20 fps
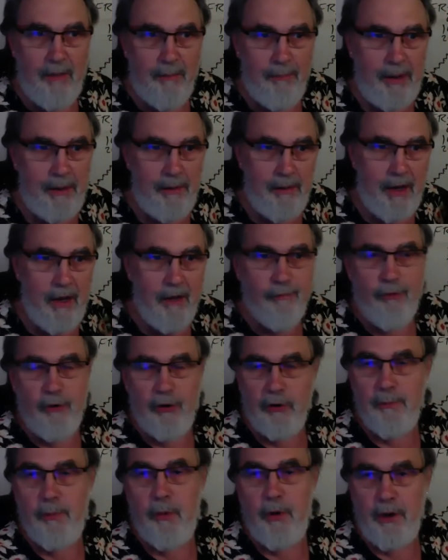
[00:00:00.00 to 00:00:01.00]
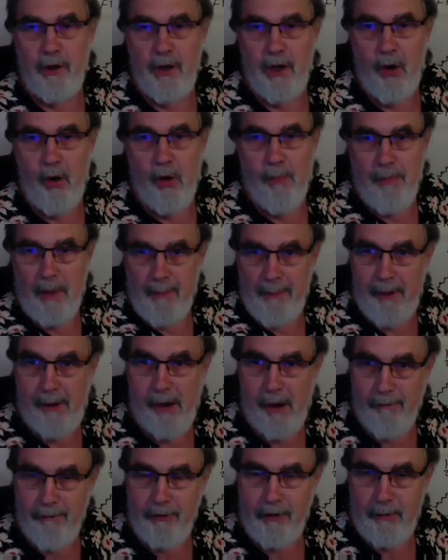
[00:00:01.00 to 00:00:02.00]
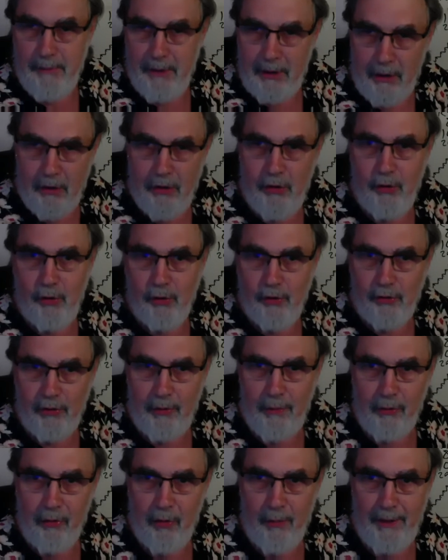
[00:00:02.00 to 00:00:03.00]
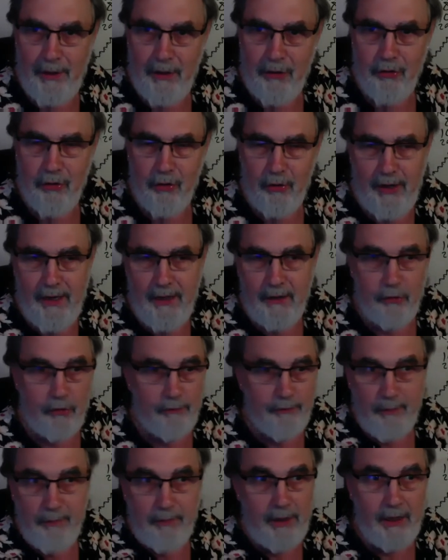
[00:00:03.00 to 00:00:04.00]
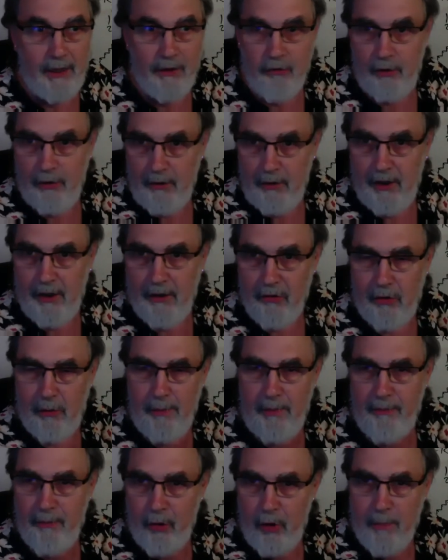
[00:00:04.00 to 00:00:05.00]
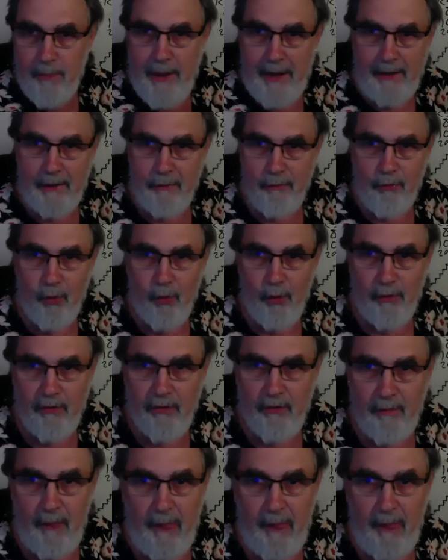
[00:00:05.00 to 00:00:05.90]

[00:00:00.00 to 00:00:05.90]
my effort is pretty low and my payoff is I'm getting news or information or answer. If I'm texting, tends to be very back and forth.